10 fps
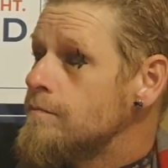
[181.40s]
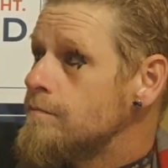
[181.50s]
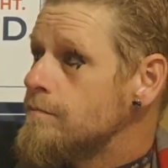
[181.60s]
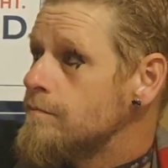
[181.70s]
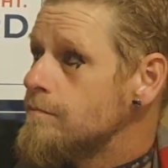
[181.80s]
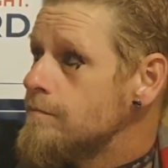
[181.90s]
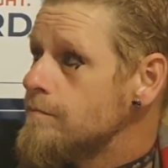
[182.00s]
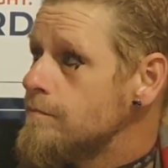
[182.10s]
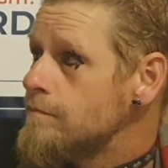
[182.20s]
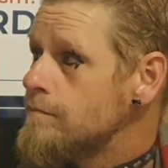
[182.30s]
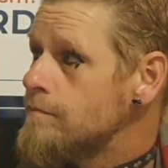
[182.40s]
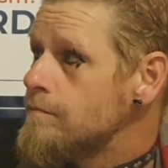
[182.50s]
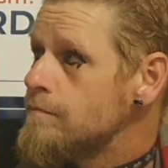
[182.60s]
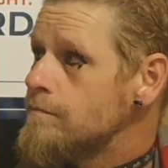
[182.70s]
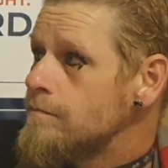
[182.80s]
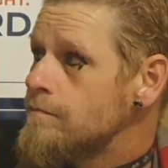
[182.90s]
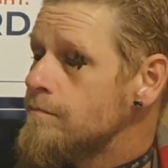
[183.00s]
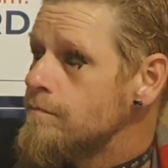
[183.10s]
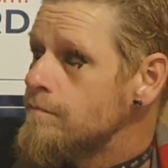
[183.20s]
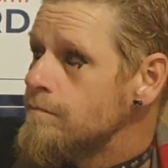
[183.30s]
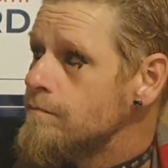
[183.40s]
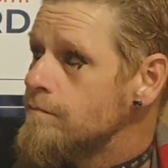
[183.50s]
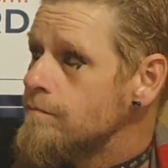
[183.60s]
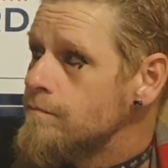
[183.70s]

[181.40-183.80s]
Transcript: No words are spoken by the person on screen.